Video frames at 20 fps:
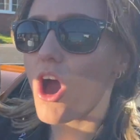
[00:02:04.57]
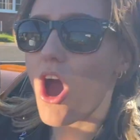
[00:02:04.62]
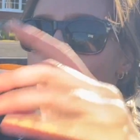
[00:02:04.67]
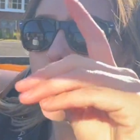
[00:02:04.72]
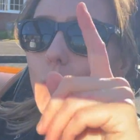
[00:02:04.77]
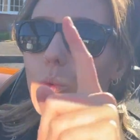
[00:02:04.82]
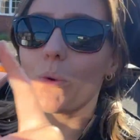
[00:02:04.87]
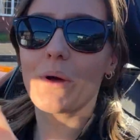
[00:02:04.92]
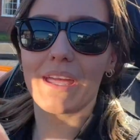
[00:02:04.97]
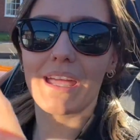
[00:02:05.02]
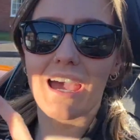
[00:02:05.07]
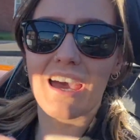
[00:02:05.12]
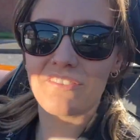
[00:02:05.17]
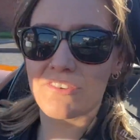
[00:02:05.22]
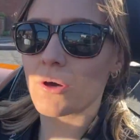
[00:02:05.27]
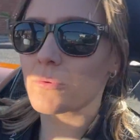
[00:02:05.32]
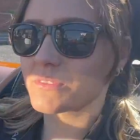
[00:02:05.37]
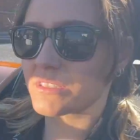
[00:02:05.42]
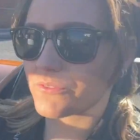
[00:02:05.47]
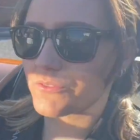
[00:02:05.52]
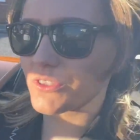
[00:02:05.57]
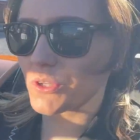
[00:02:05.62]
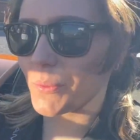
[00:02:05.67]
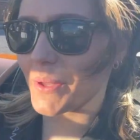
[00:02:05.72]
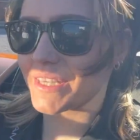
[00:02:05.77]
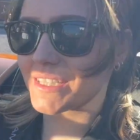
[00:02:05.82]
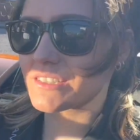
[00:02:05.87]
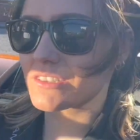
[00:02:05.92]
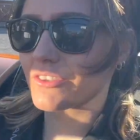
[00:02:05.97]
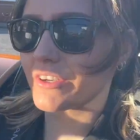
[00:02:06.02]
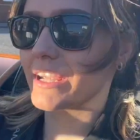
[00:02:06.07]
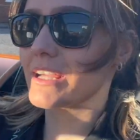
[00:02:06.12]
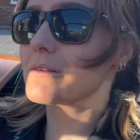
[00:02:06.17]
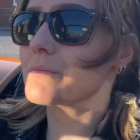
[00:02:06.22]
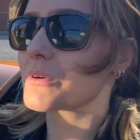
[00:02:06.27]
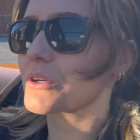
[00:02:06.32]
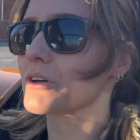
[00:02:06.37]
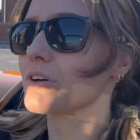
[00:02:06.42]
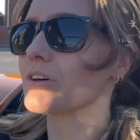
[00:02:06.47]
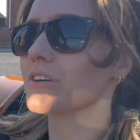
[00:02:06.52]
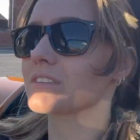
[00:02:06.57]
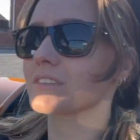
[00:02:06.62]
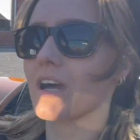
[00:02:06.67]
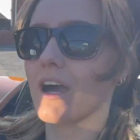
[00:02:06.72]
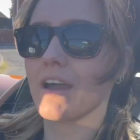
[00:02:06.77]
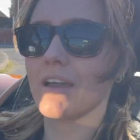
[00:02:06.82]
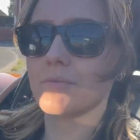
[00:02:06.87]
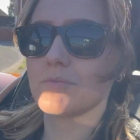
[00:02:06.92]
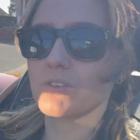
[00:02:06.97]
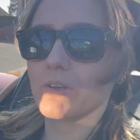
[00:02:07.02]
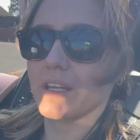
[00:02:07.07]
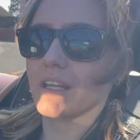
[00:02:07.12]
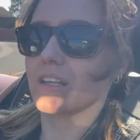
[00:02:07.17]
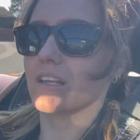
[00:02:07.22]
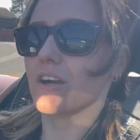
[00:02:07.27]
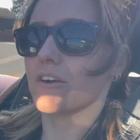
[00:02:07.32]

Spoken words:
We have opted for the windscreen because I'm doing